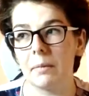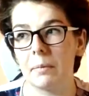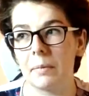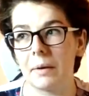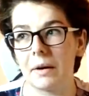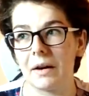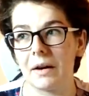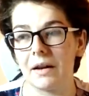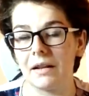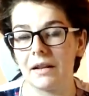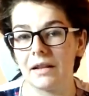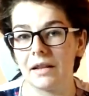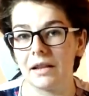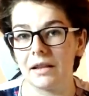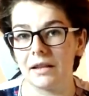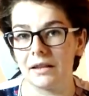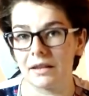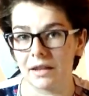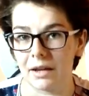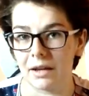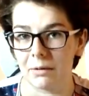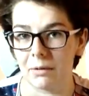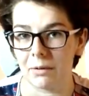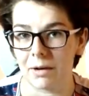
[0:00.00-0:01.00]
but
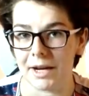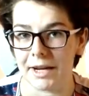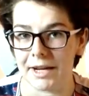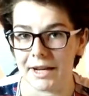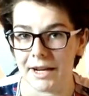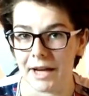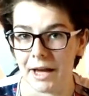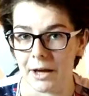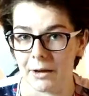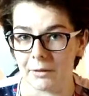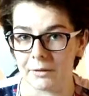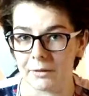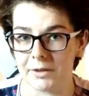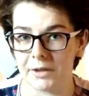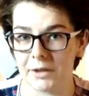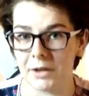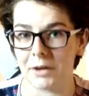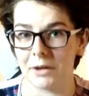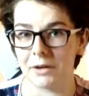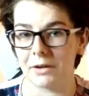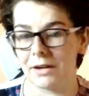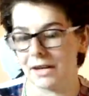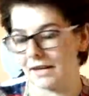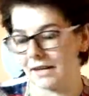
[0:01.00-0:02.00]
not right now.
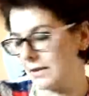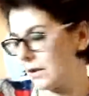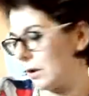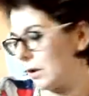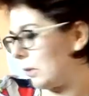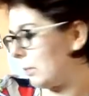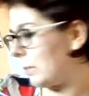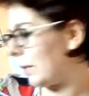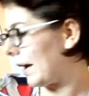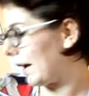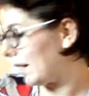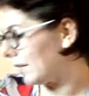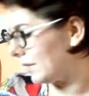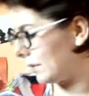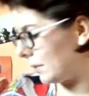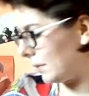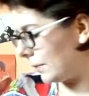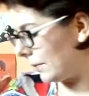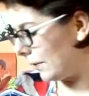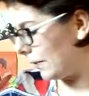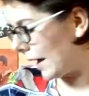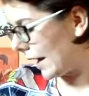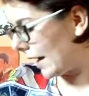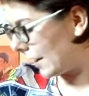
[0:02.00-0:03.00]
So let's go back
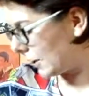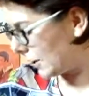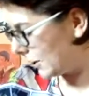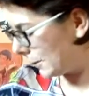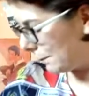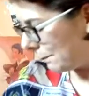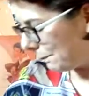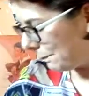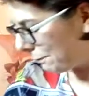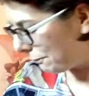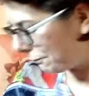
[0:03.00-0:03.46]
to Flash.